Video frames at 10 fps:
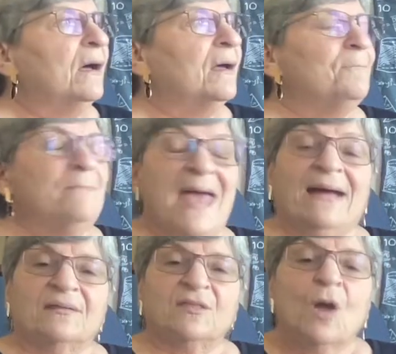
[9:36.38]

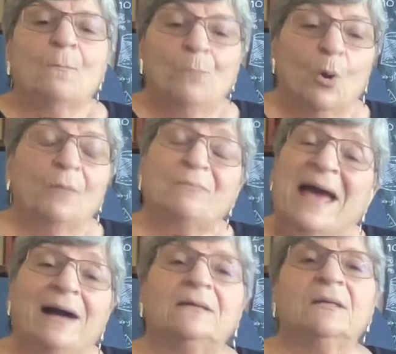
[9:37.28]
math more
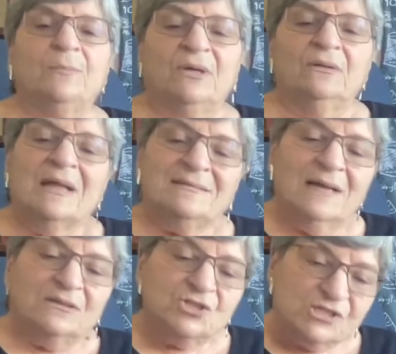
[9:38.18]
palatable,
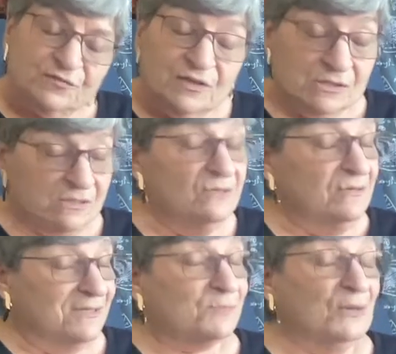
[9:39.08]
not just for the
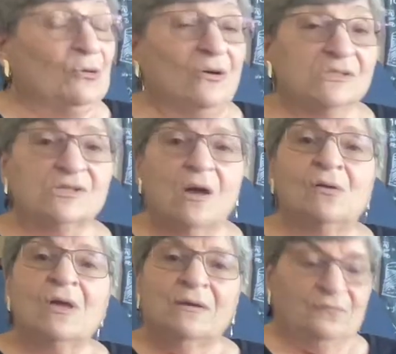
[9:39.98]
students, but also
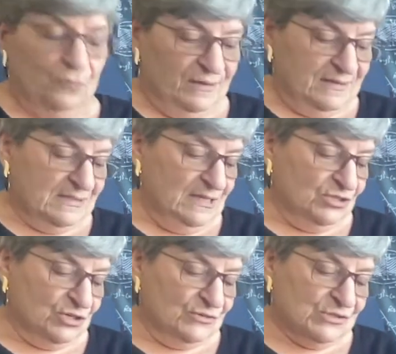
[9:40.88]
for the
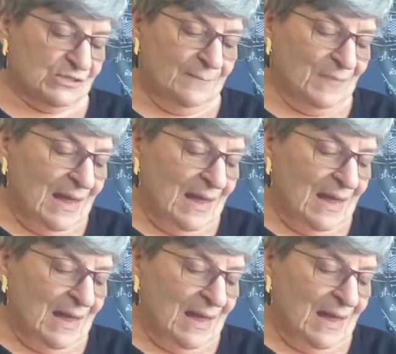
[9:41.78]
teachers.